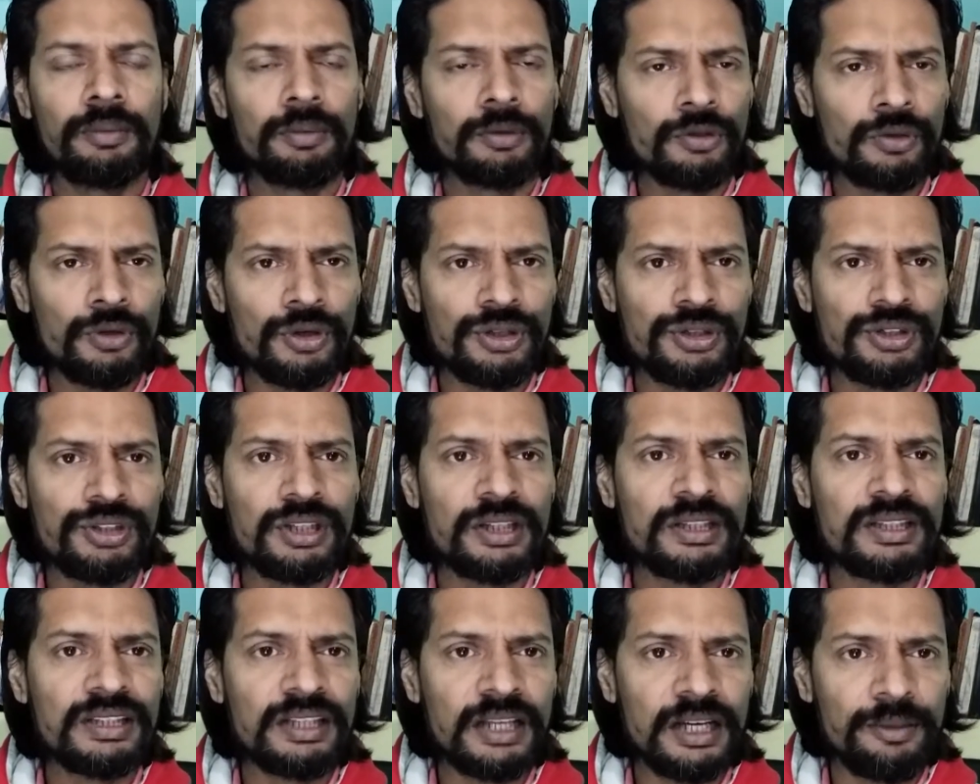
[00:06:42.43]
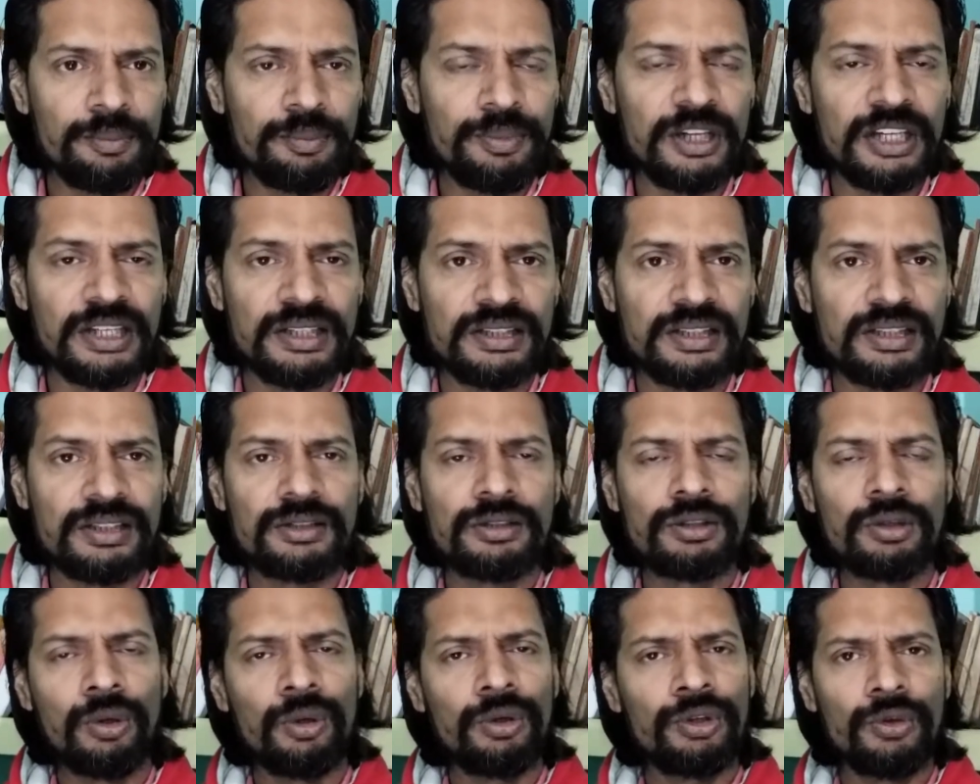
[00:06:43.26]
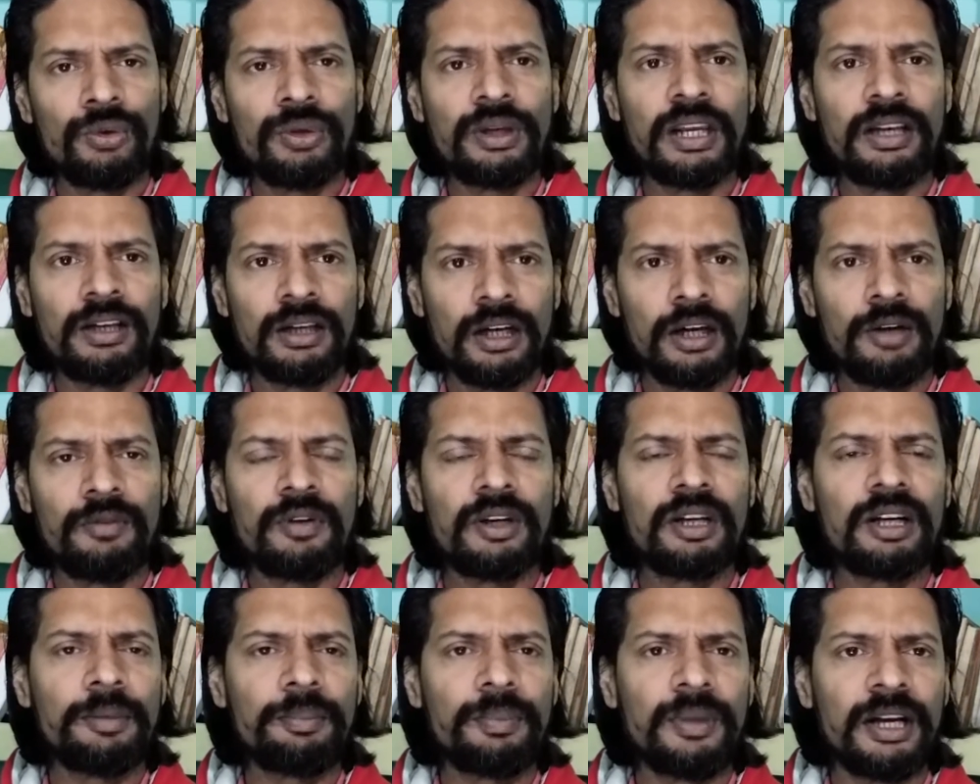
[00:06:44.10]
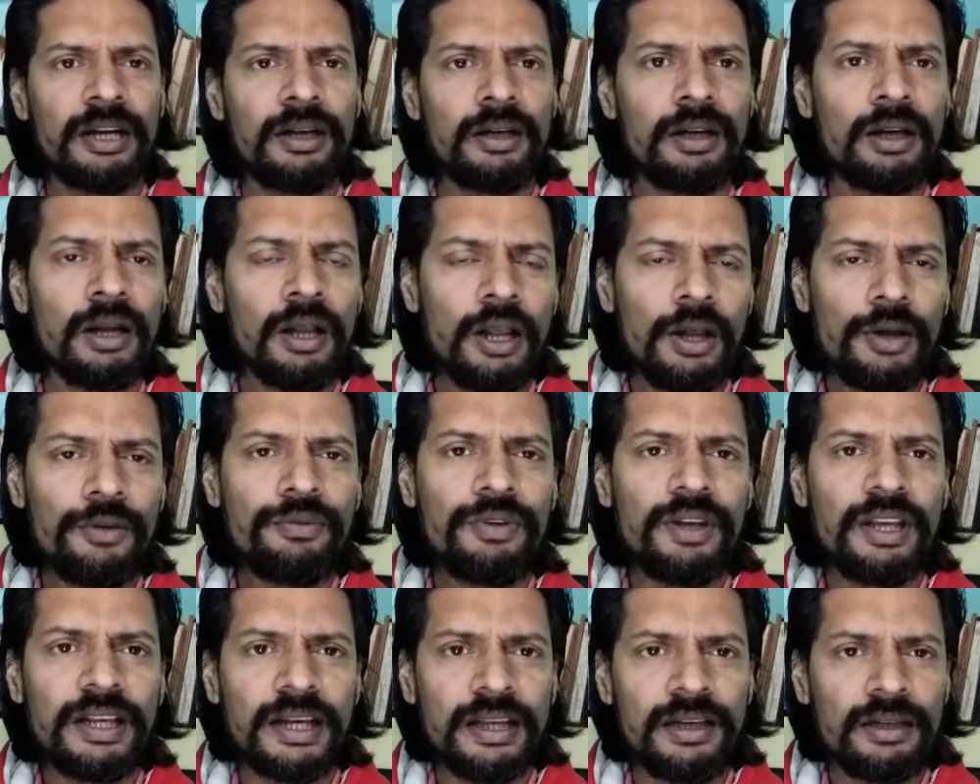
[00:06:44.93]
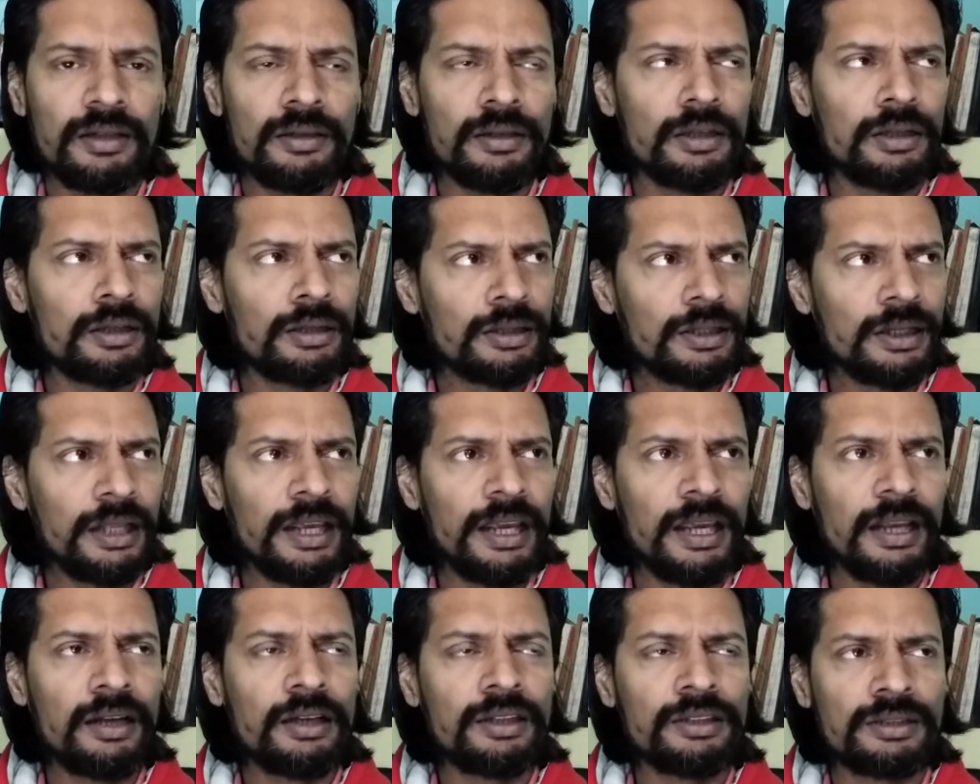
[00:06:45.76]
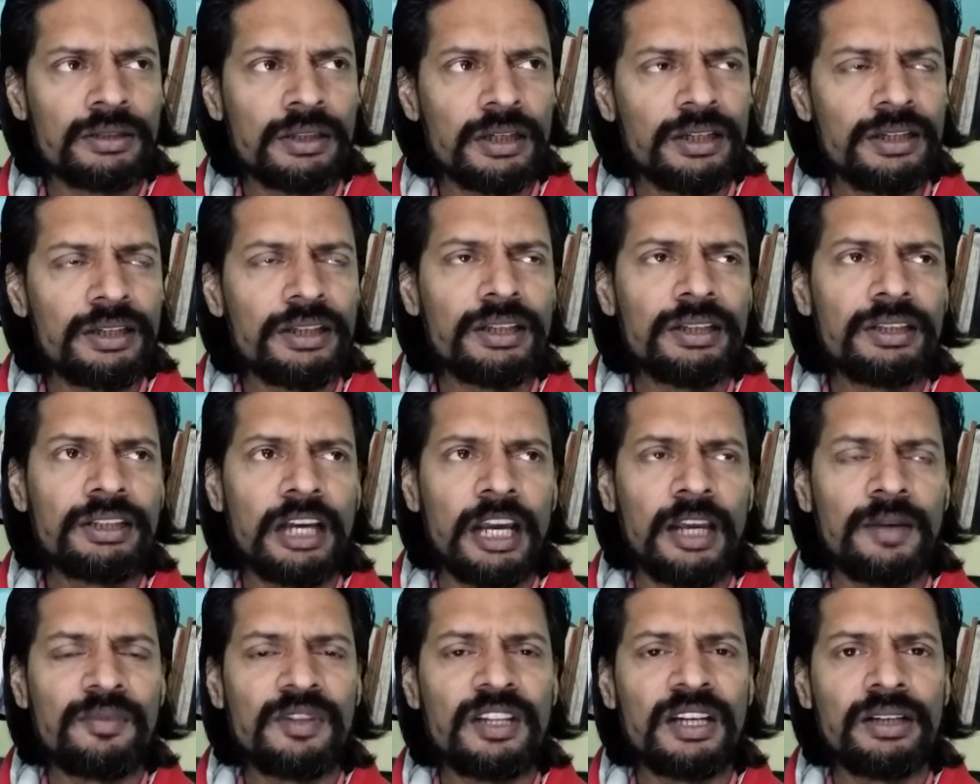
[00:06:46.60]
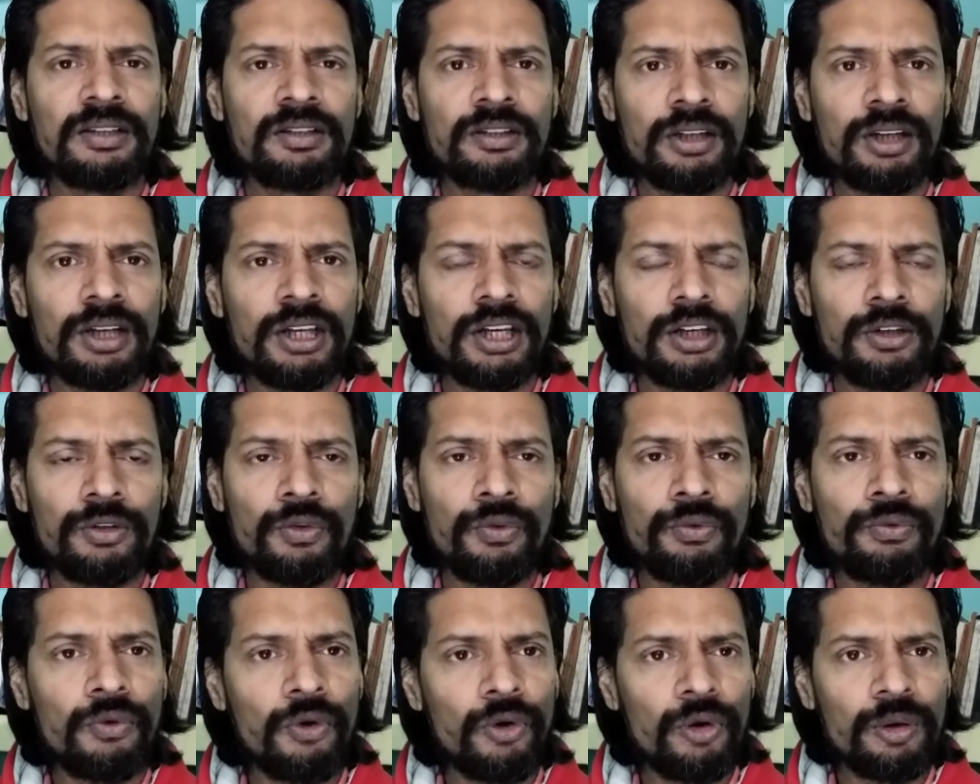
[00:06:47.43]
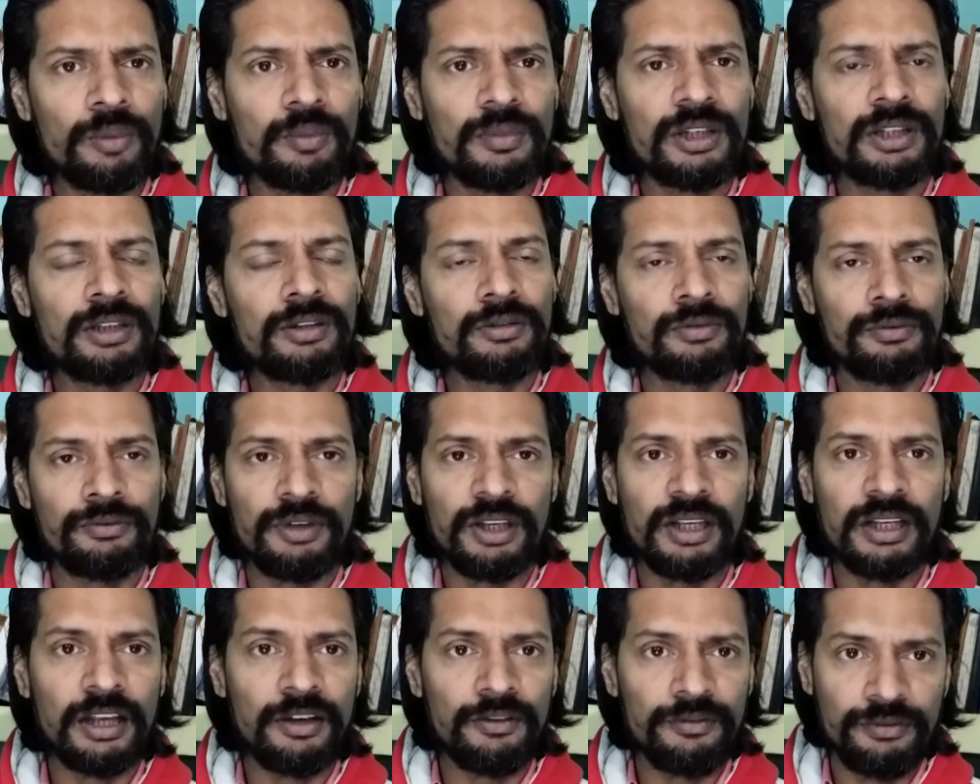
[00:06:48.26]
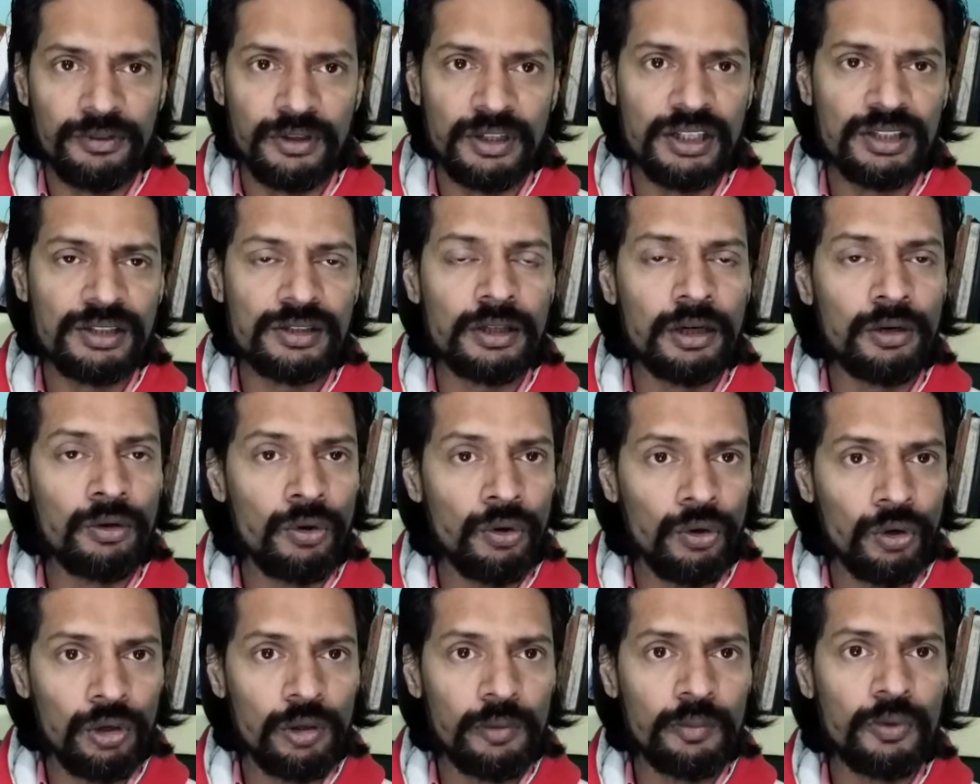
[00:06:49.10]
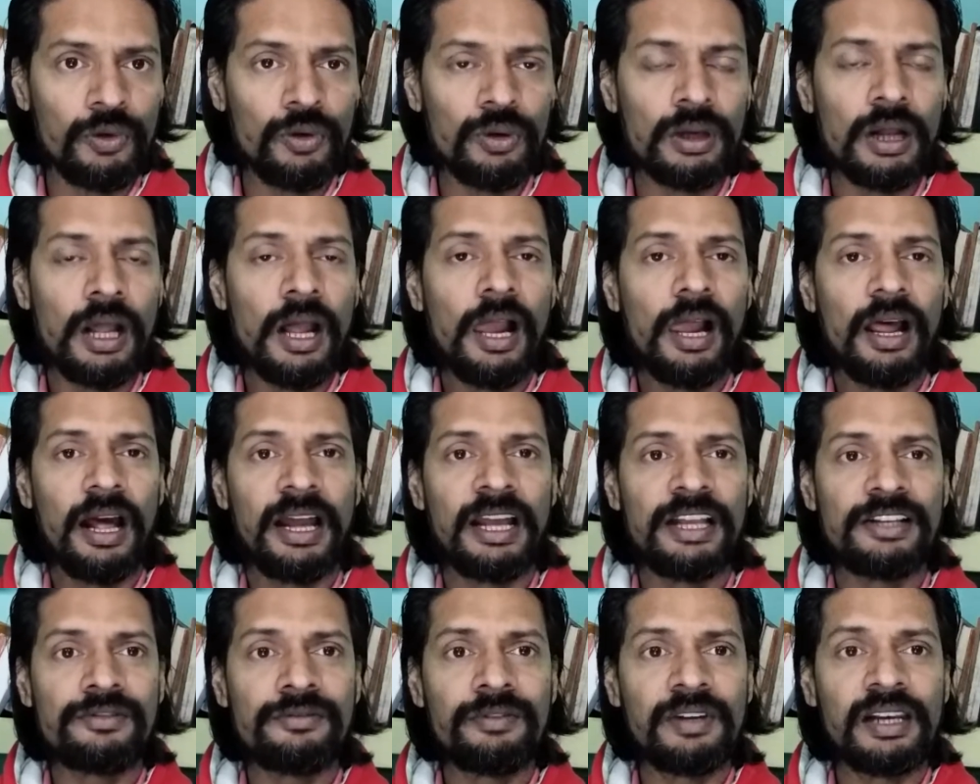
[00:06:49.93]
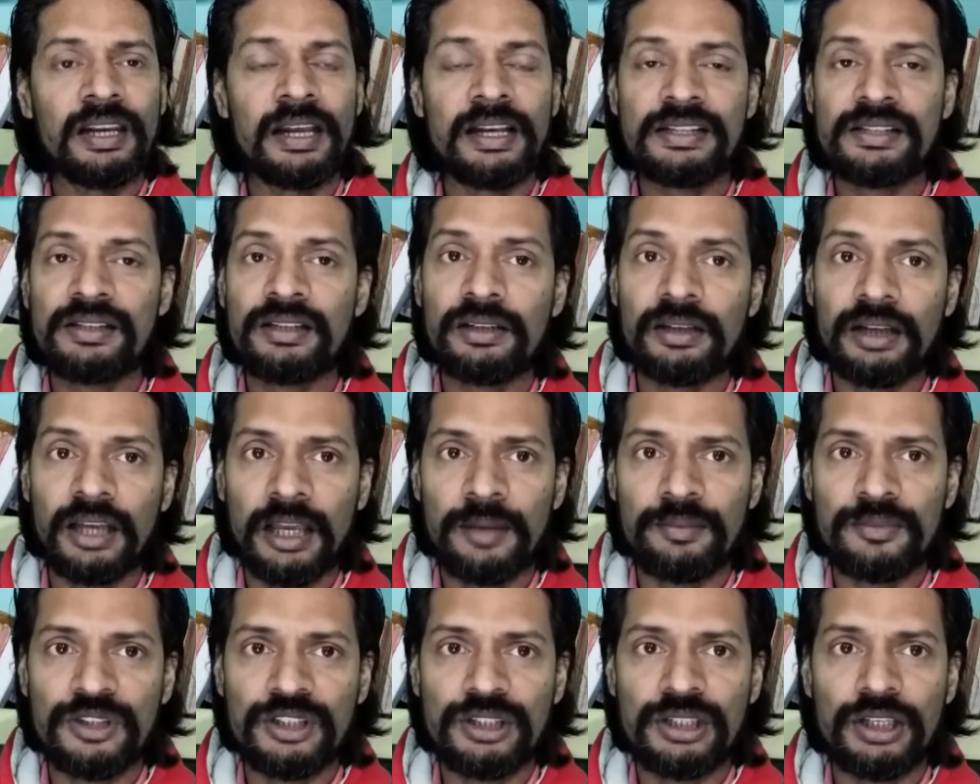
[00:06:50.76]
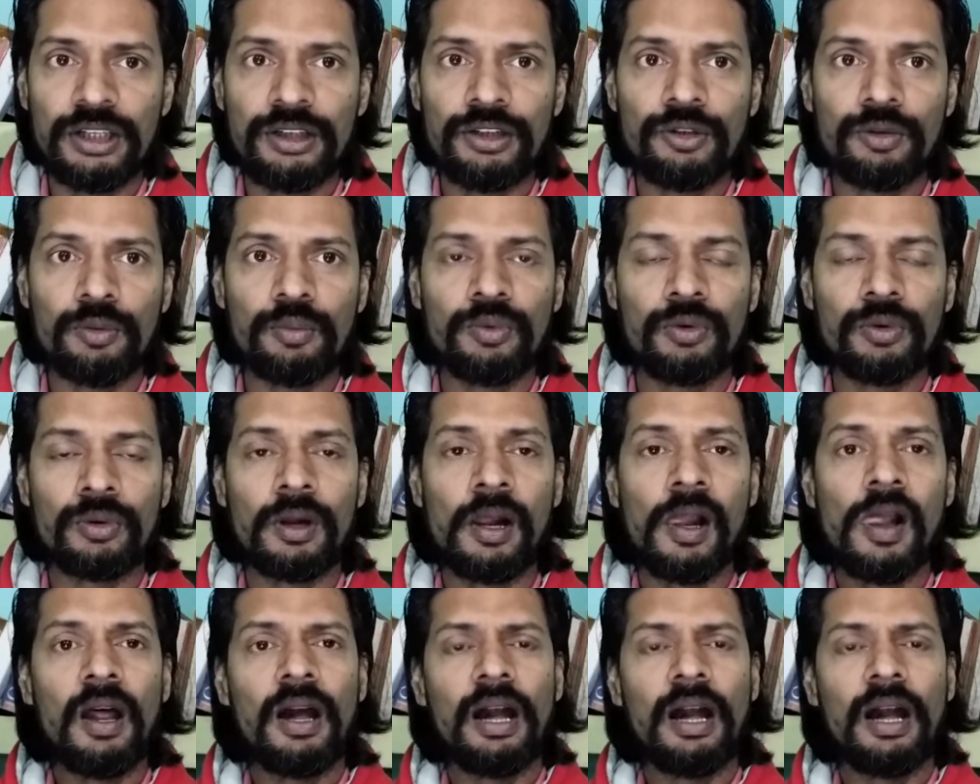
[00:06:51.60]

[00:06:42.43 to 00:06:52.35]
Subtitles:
questions and pages, so you can cover up, and we can take a certain time, that 3 to 4 months we can finish the whole book as well as the MCQ book.